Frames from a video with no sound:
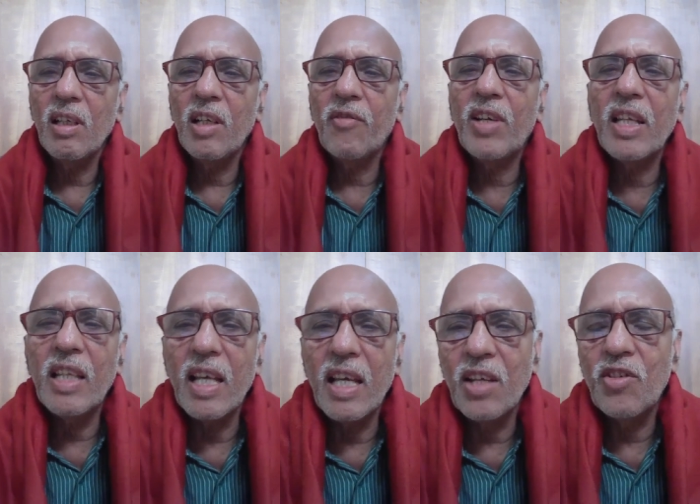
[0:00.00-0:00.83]
lifting
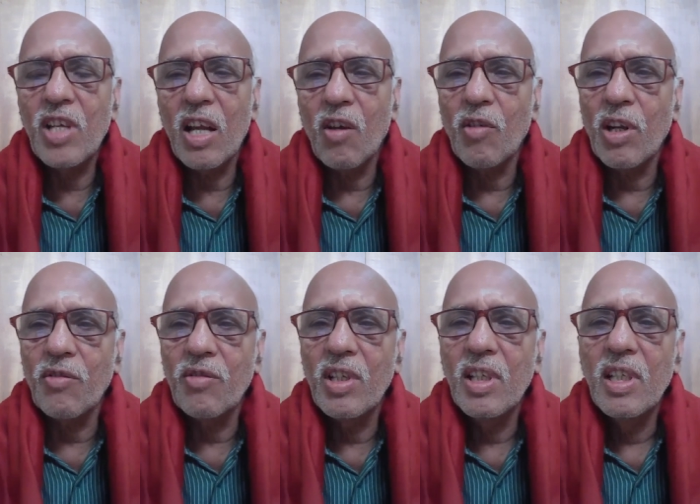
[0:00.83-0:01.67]
the energy around
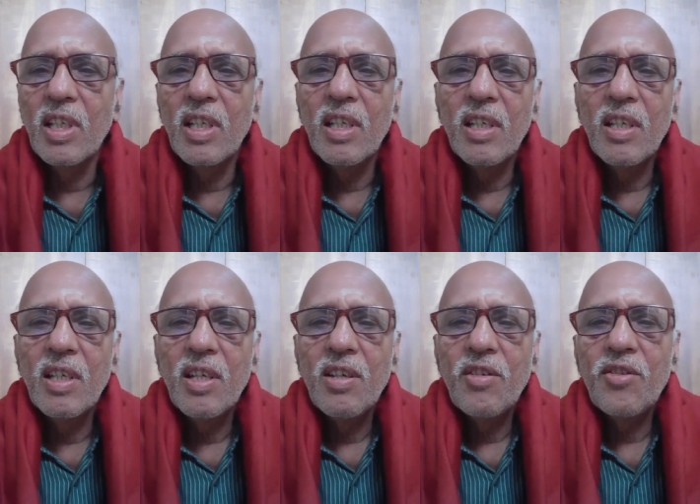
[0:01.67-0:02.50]
us.
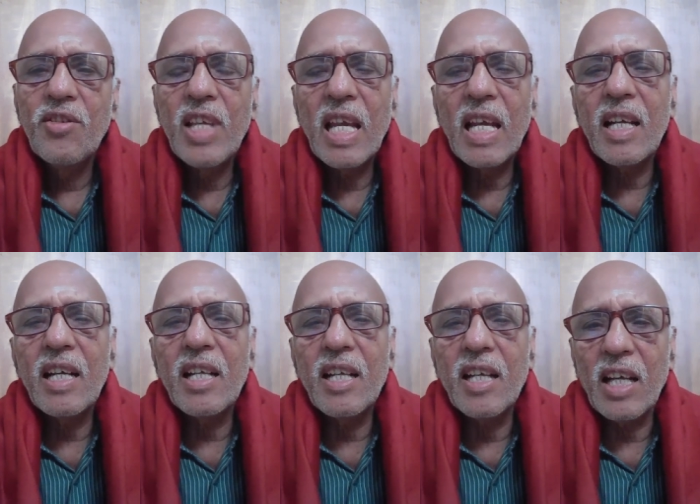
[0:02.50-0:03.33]

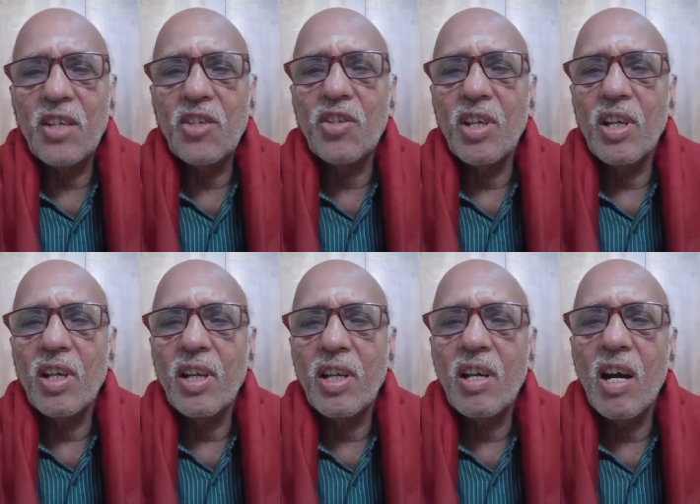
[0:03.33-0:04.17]
Sacred texts
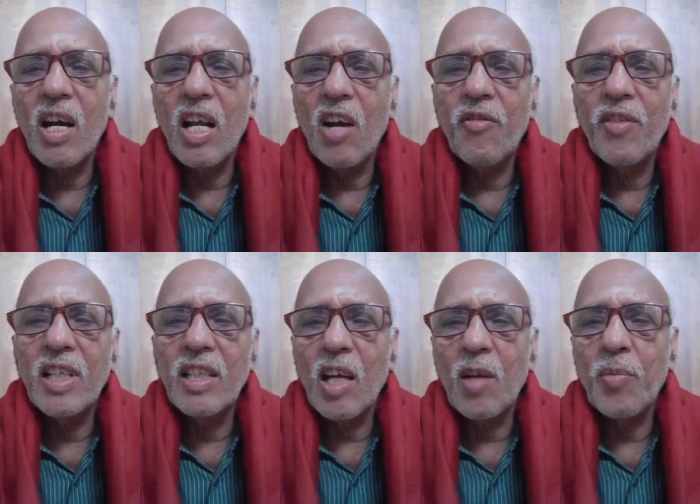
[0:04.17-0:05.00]
regard
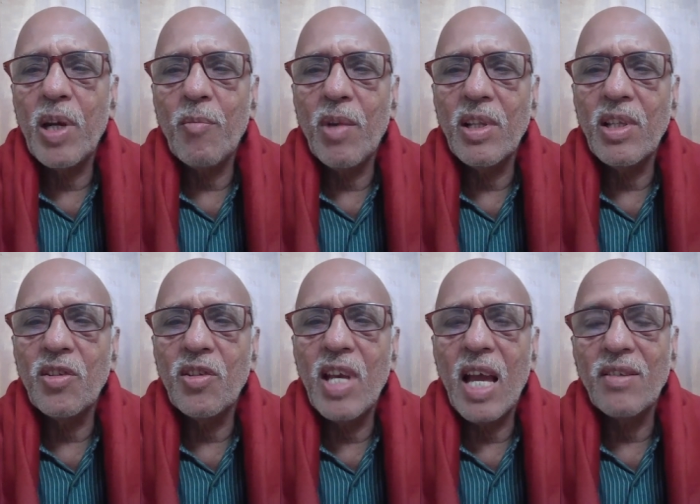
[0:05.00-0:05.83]
offering Tarpanam on
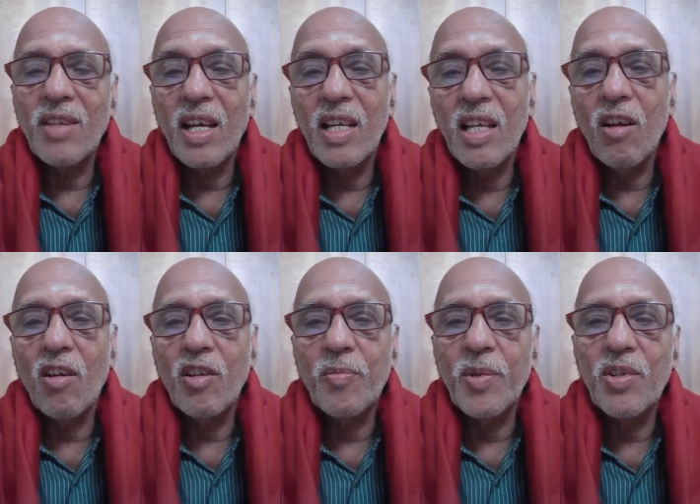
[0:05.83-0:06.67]
this day as highly
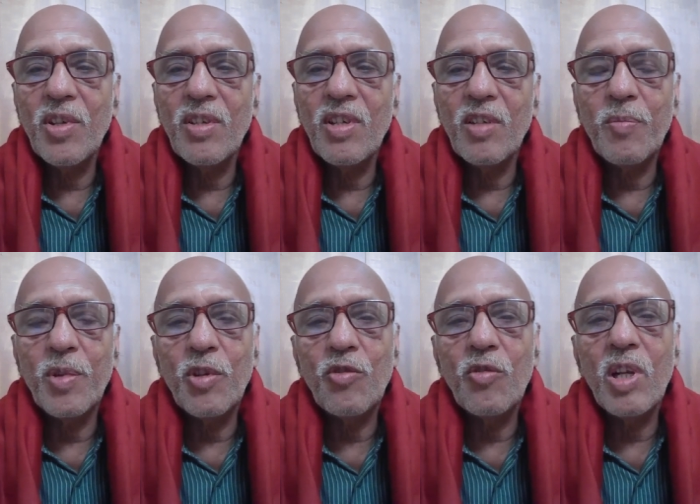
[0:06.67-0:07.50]
auspicious and
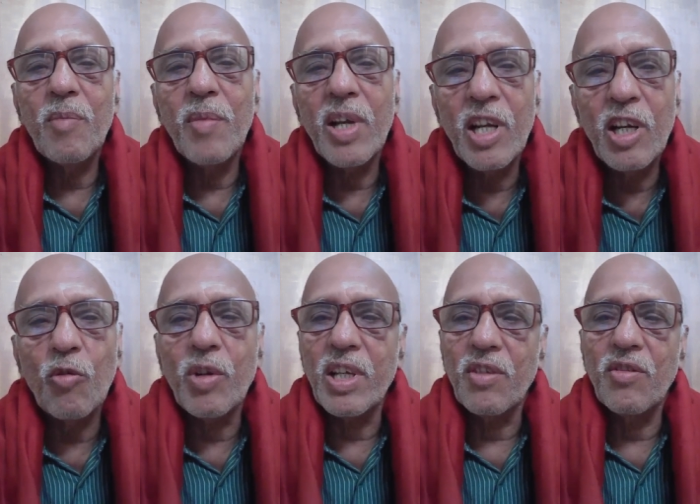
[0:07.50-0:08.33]
spiritually
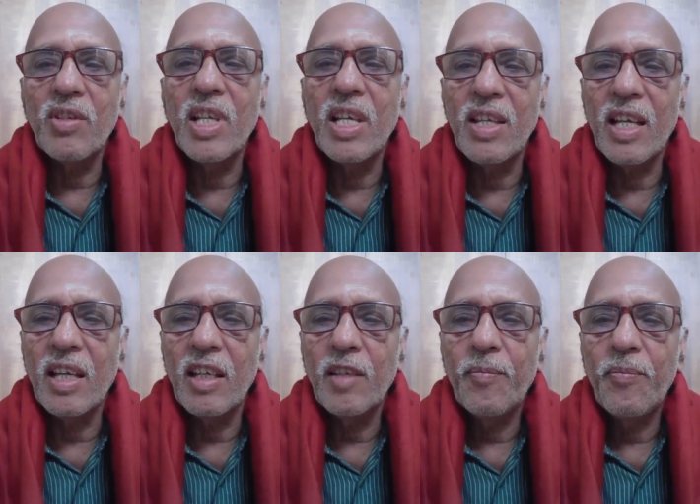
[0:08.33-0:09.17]
meritorious, they say it.